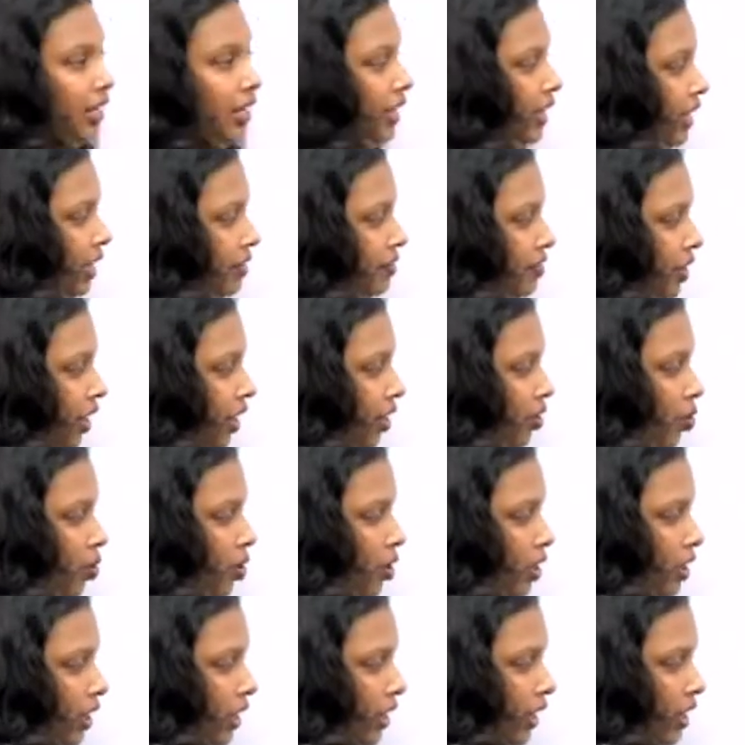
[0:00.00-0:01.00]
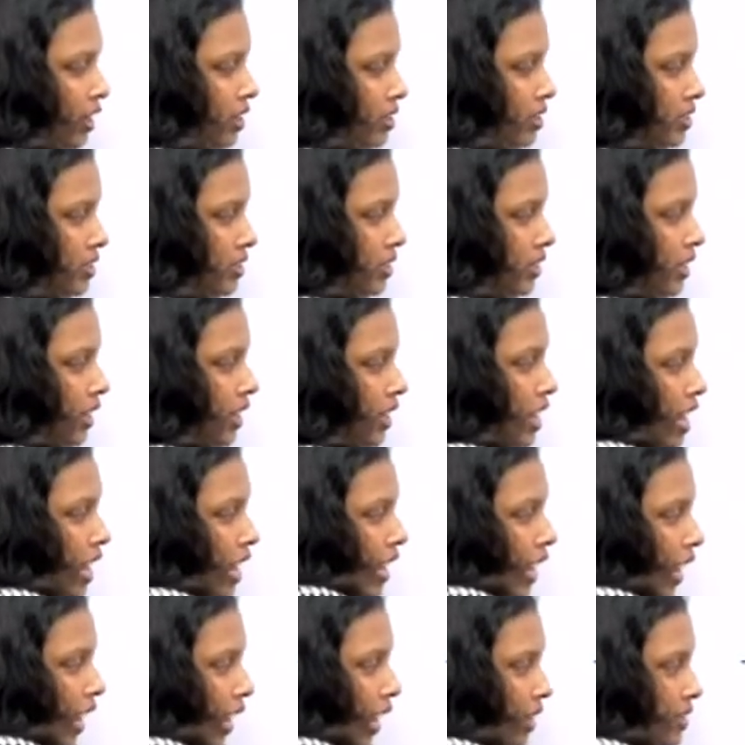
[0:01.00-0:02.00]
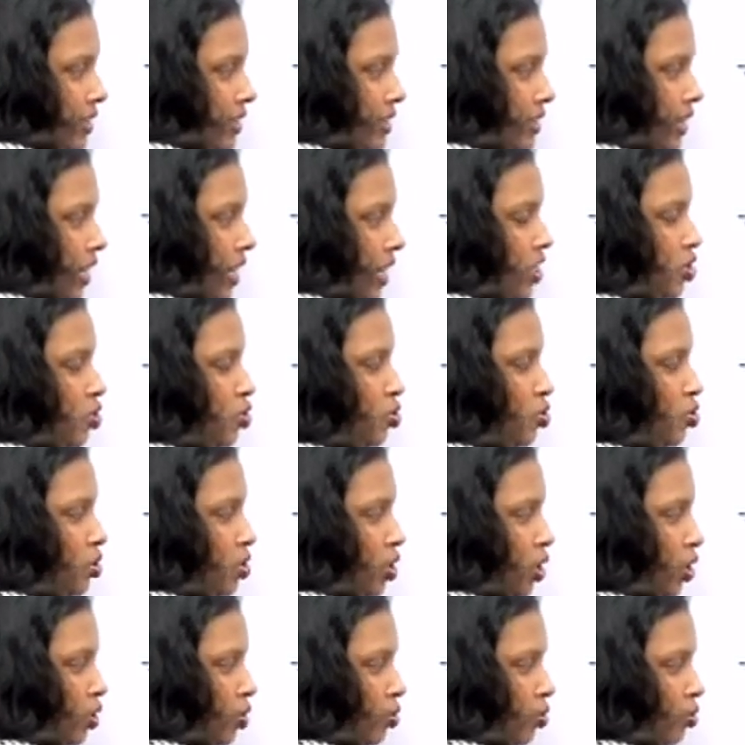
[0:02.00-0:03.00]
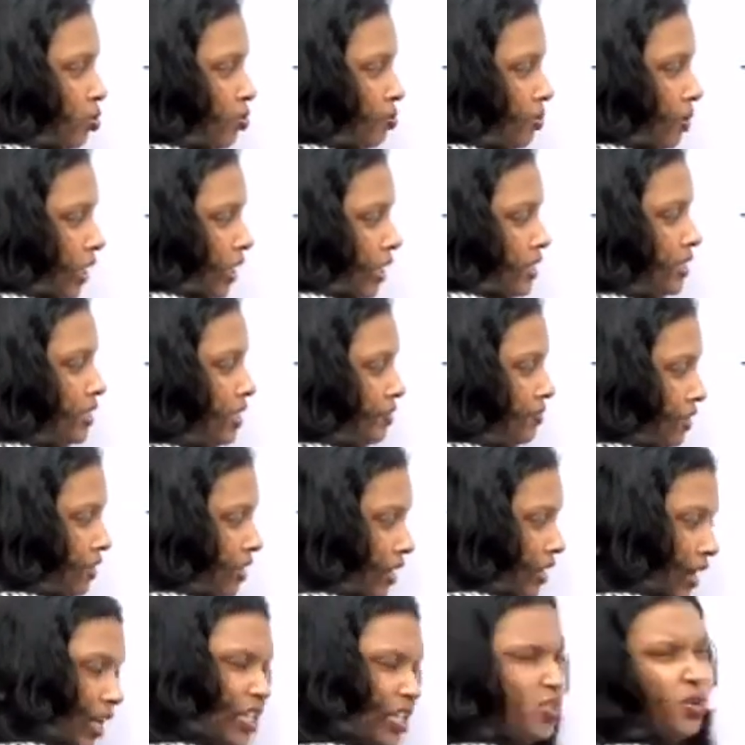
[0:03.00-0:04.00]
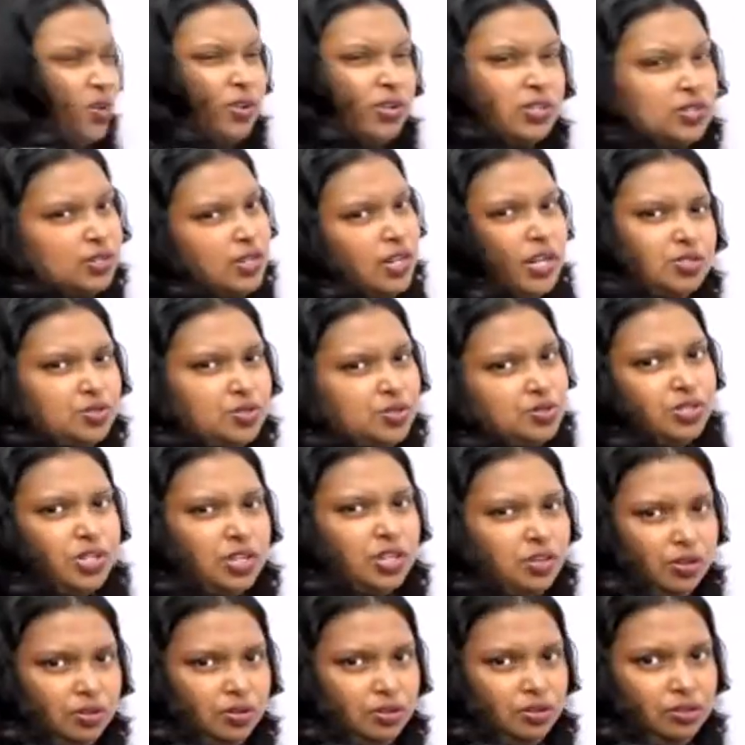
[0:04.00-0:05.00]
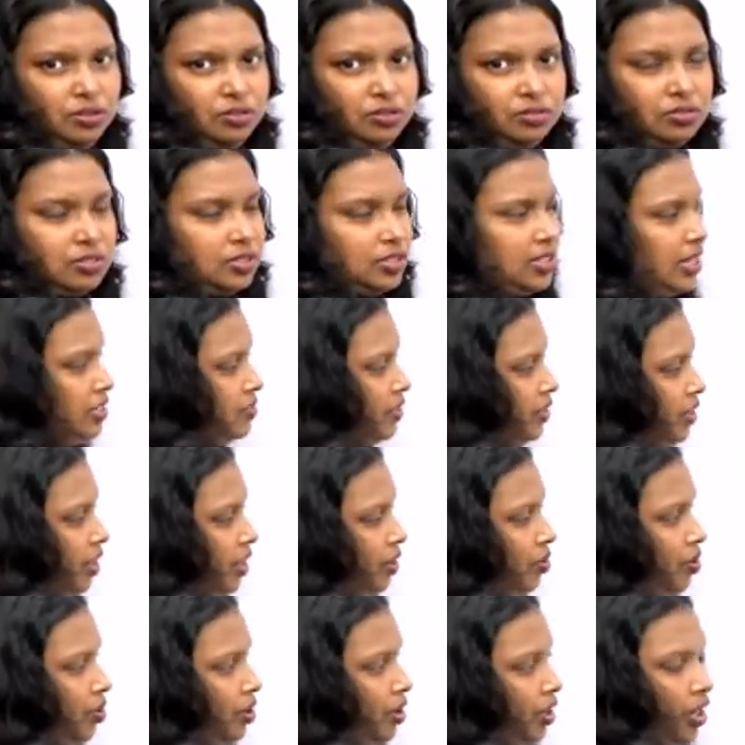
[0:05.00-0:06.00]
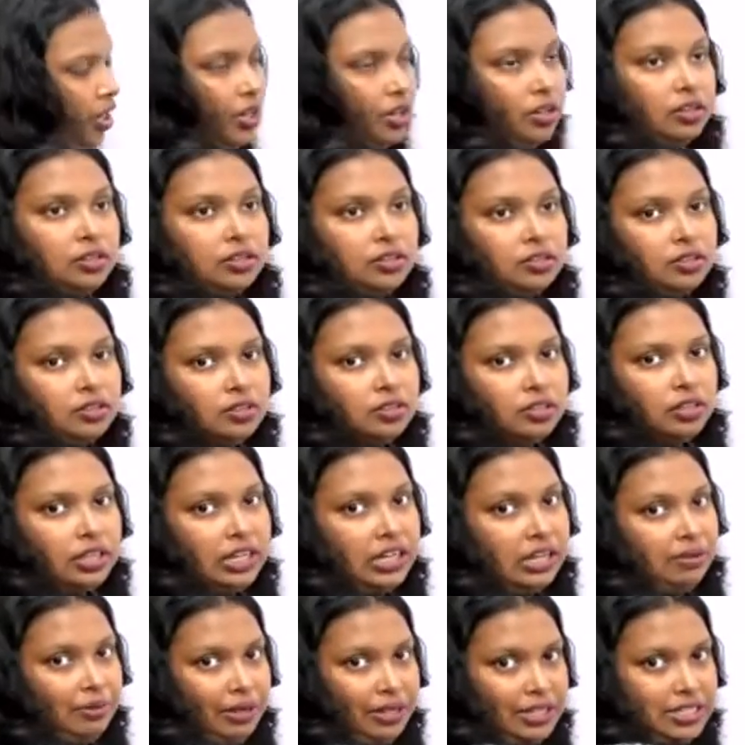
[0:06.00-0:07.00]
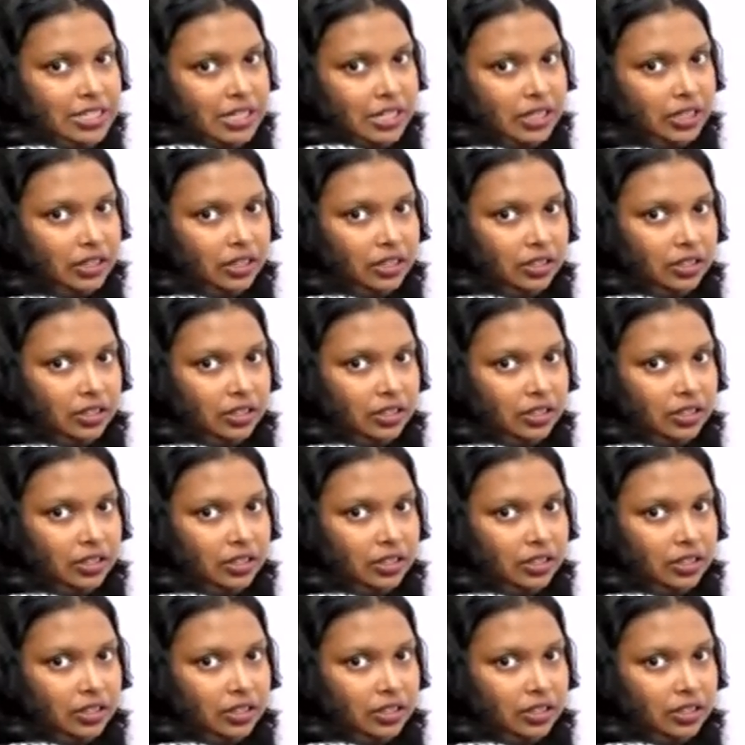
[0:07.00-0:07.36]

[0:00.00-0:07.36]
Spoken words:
Here what I wrote is x tends to 0 means 7x also tends to 0. No? So that's what I wrote here. Limit.